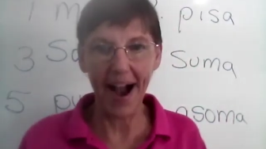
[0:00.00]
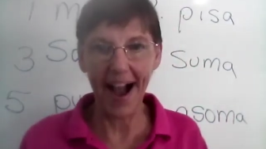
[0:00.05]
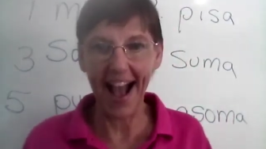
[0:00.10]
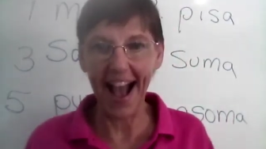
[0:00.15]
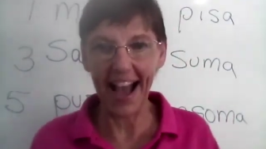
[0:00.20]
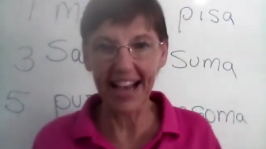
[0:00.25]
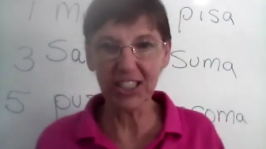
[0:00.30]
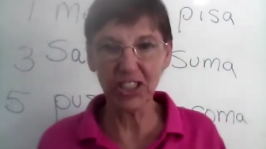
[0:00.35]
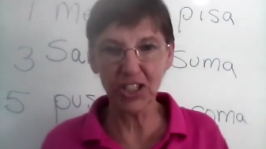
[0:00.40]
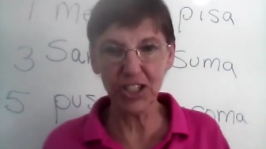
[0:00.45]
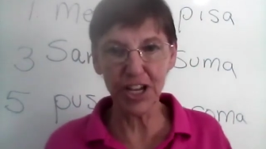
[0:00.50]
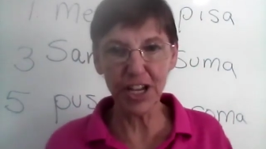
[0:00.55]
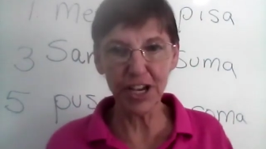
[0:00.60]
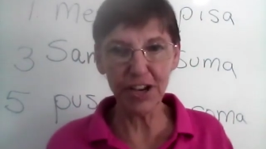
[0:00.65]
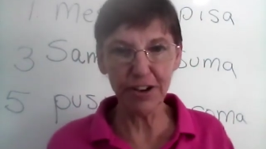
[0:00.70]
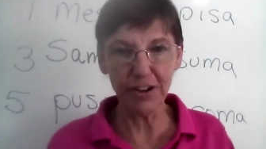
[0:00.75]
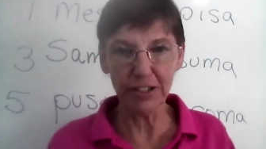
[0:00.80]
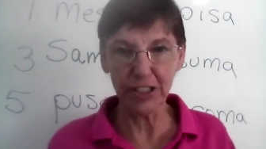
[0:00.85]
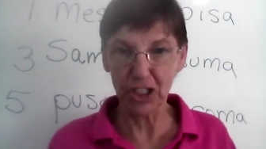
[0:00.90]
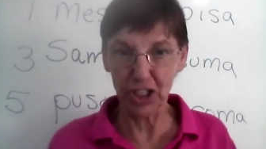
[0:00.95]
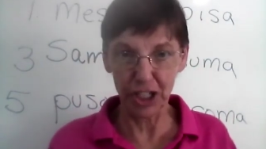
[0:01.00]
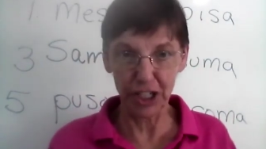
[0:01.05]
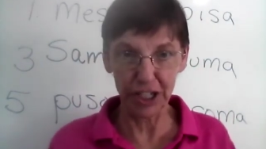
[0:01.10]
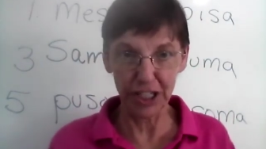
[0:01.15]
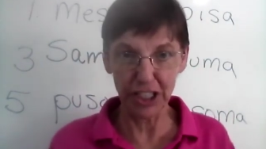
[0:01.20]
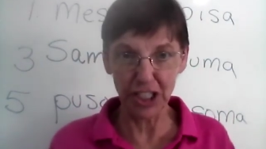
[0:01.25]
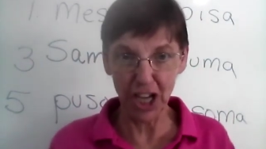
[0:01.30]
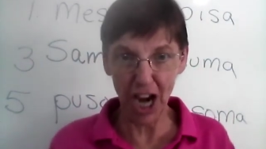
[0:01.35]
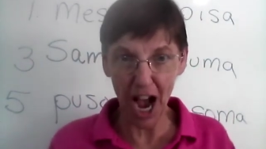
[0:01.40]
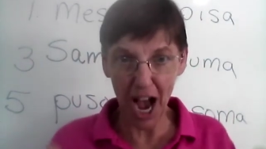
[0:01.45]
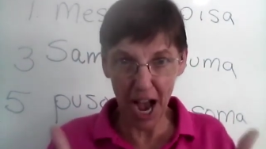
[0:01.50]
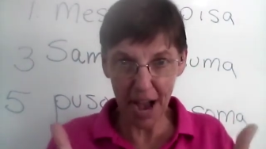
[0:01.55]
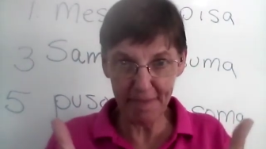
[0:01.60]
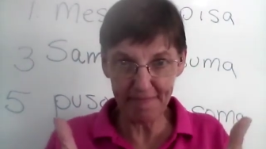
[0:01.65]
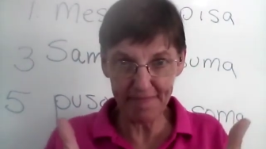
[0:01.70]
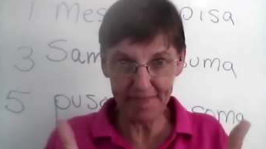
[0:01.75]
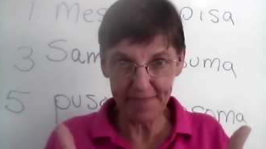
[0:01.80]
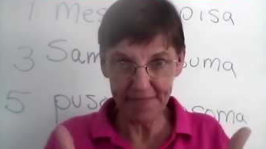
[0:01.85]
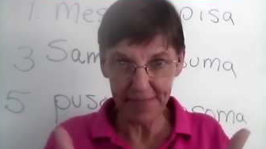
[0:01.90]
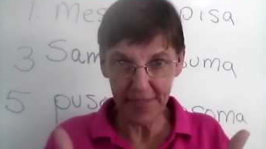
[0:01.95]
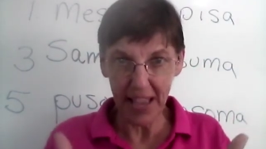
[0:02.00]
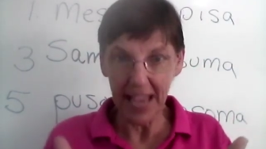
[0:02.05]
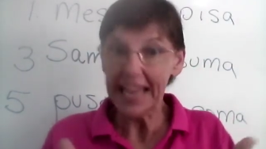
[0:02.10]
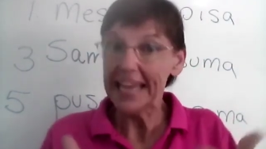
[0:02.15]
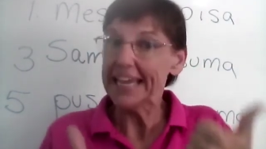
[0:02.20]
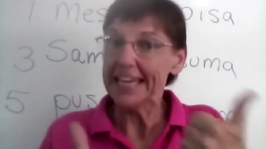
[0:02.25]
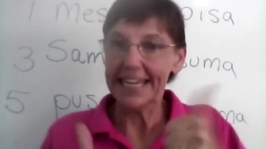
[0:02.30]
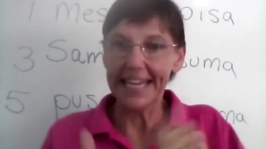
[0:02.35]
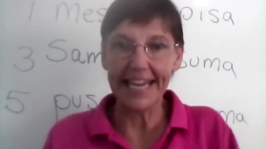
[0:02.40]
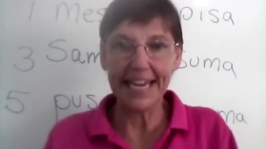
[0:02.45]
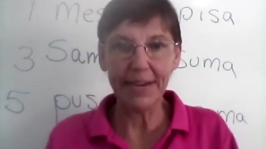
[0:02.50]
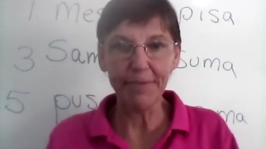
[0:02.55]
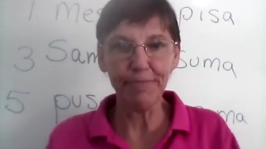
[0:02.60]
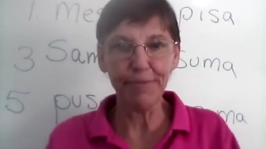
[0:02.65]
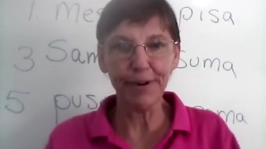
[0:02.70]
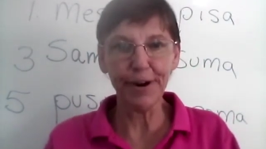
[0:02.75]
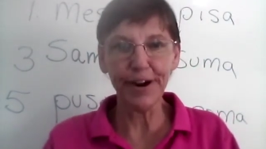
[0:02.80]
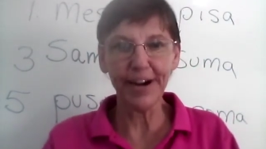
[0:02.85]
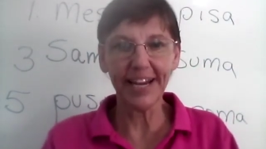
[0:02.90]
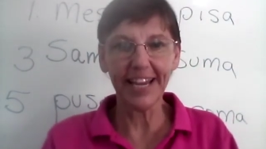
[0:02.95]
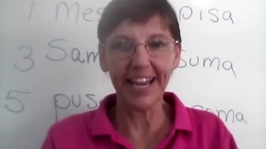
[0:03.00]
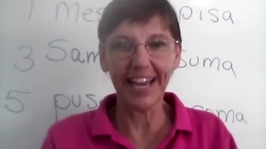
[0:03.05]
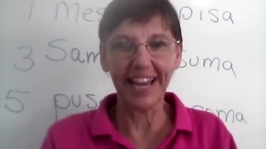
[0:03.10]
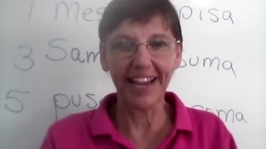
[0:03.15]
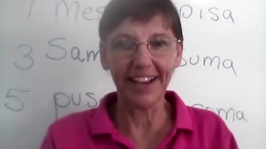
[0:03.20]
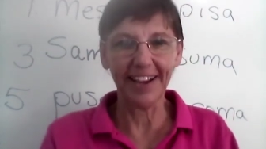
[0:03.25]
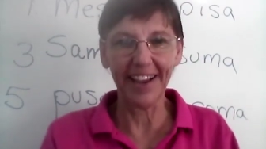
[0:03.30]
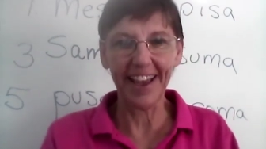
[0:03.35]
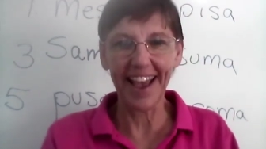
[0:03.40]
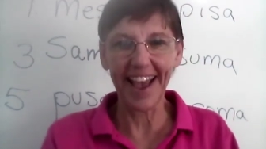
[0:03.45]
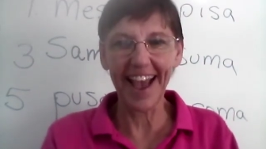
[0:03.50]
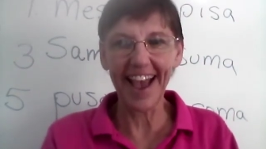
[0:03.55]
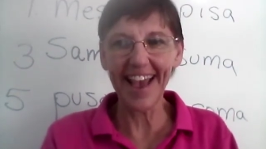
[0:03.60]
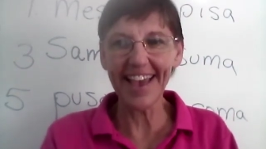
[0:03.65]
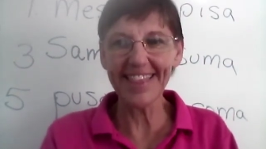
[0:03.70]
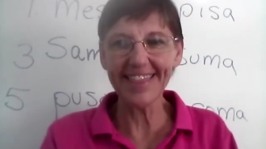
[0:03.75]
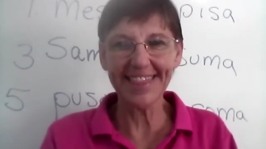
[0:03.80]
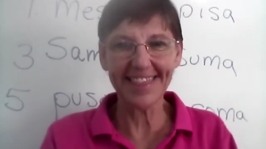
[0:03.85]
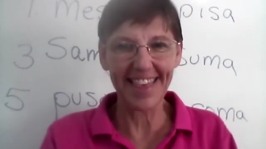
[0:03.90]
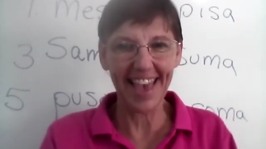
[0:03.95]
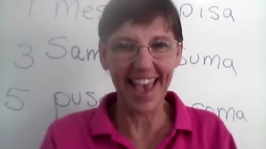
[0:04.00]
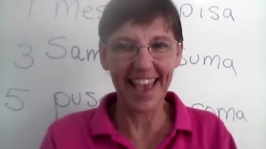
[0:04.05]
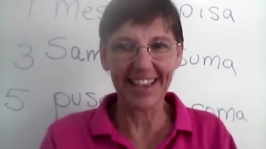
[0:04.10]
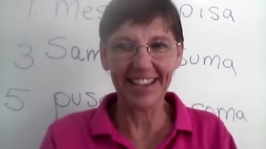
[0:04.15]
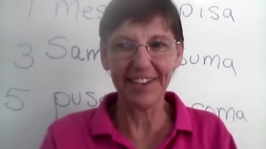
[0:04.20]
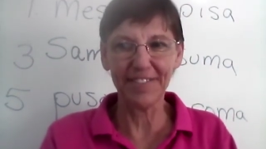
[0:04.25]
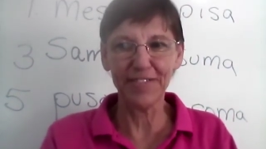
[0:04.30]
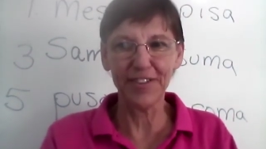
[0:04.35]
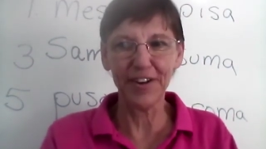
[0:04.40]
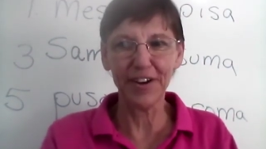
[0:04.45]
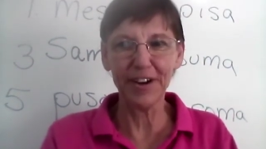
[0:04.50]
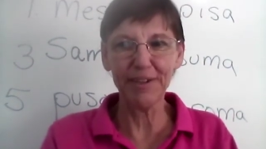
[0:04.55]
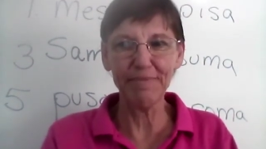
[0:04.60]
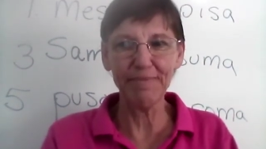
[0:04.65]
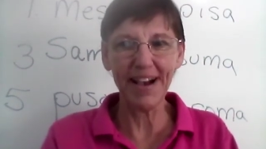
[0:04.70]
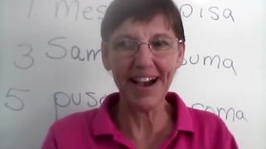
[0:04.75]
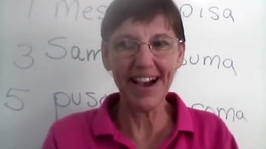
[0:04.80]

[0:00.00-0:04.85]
How'd you do? Did you good job? Keep working, okay? Thank you very much.